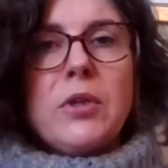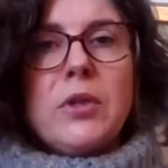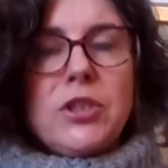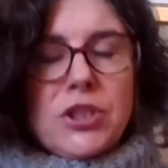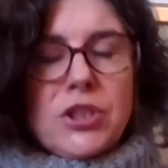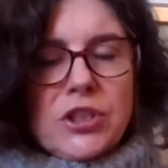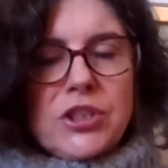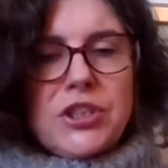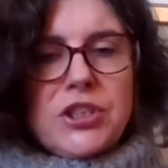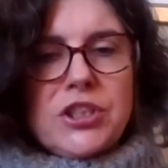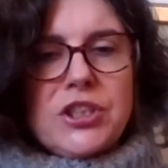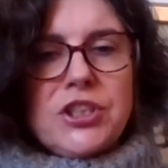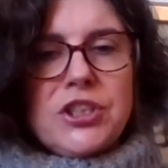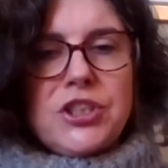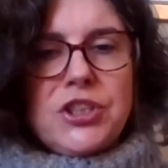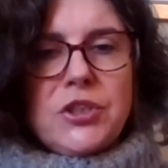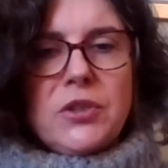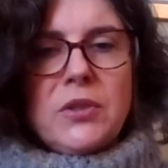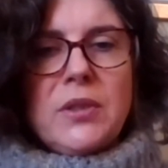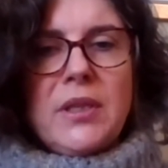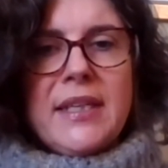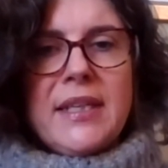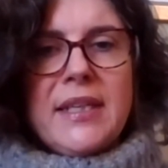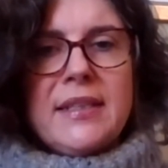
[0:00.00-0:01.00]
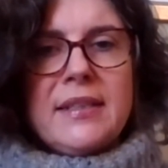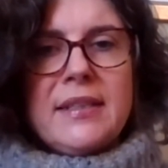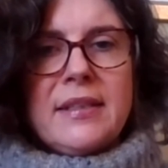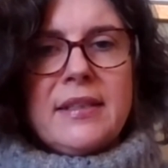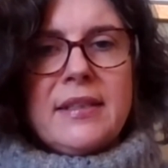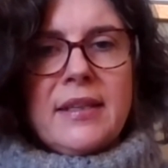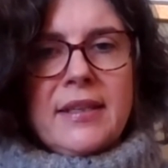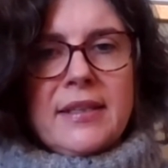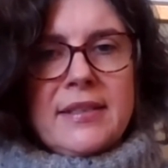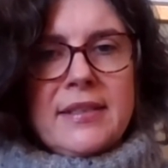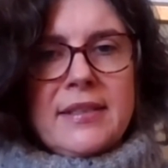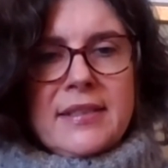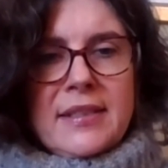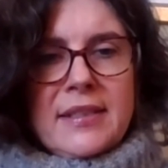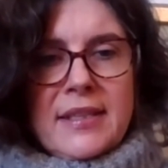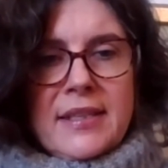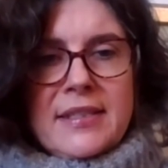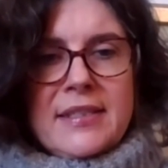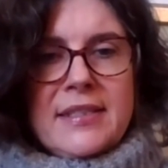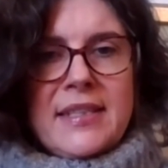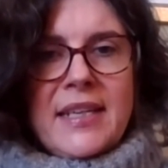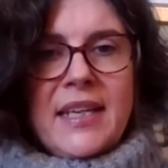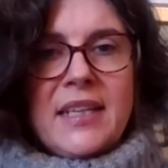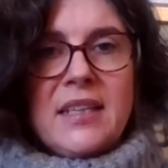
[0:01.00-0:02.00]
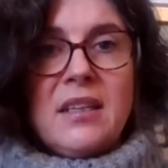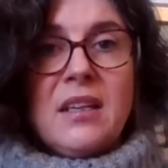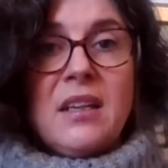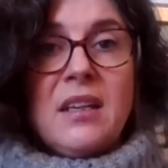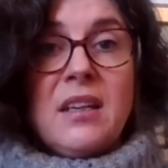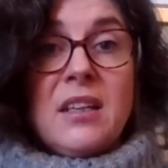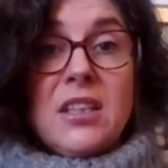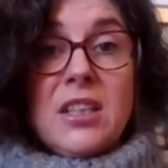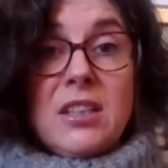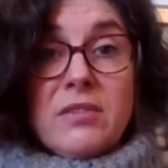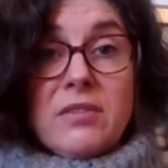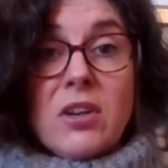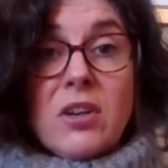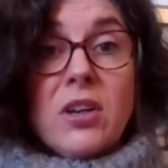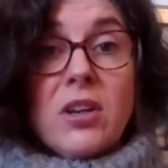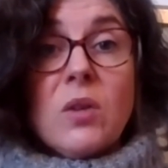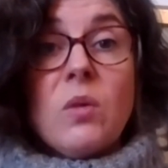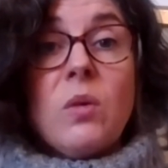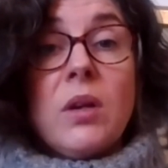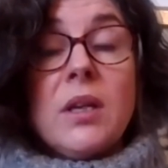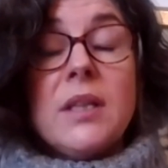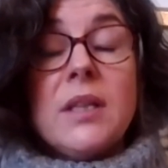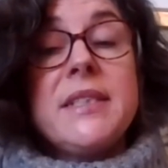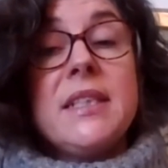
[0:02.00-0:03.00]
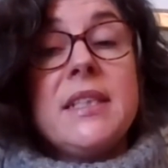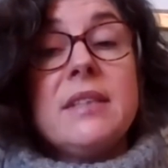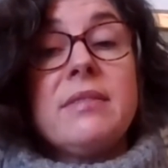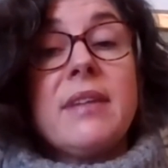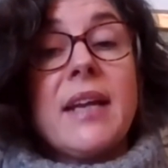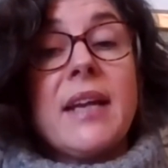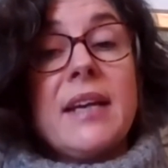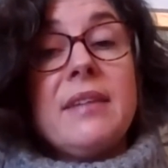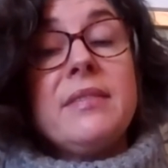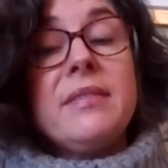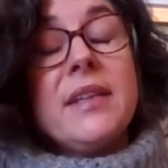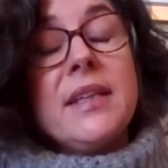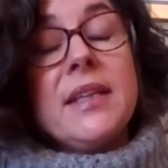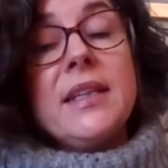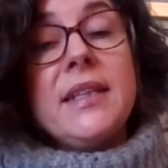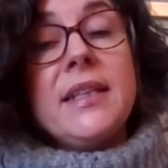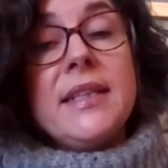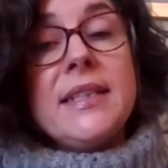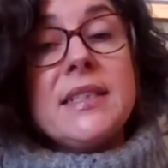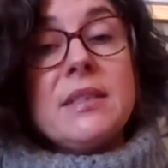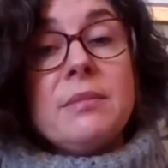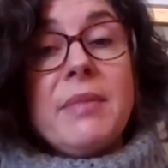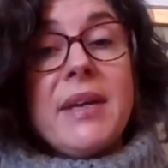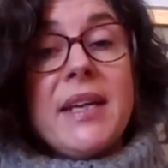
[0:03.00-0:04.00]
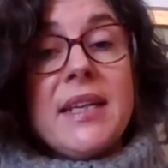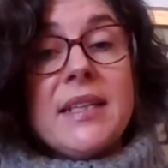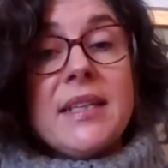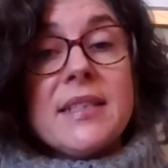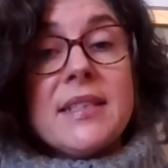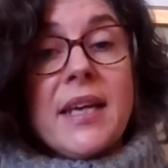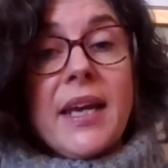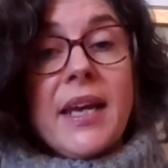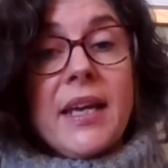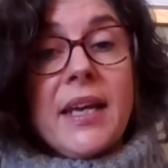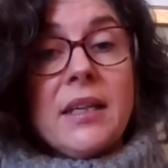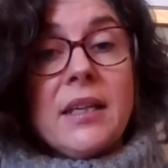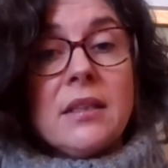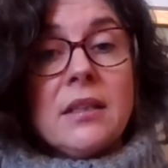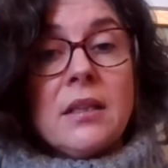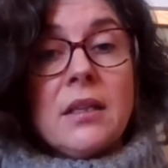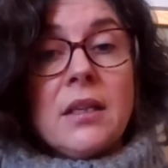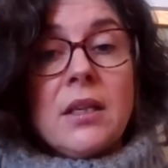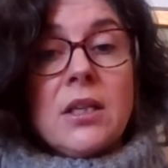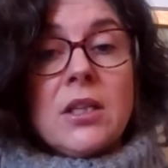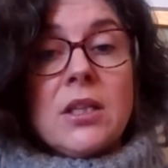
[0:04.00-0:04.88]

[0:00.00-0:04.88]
But just as Julia has has said, you've got a quality of life that you need to maintain.